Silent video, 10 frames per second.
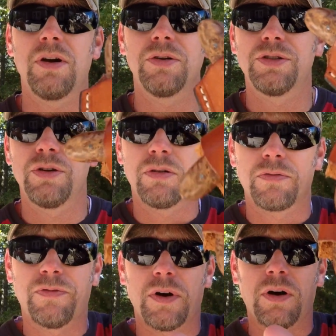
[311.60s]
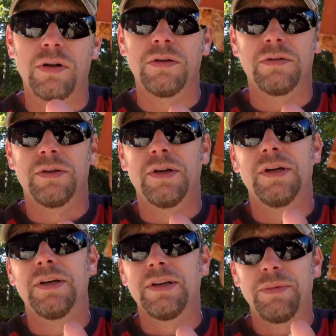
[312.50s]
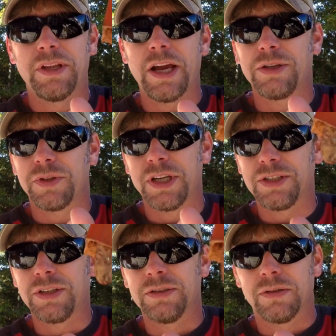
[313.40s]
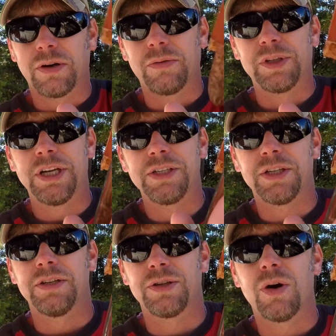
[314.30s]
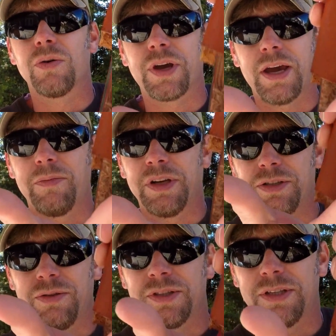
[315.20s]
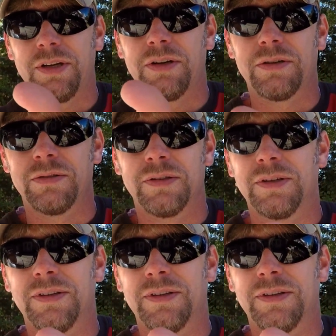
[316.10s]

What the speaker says: long as you don't fall, I mean, the edge retention or retention is okay, but as you can see here,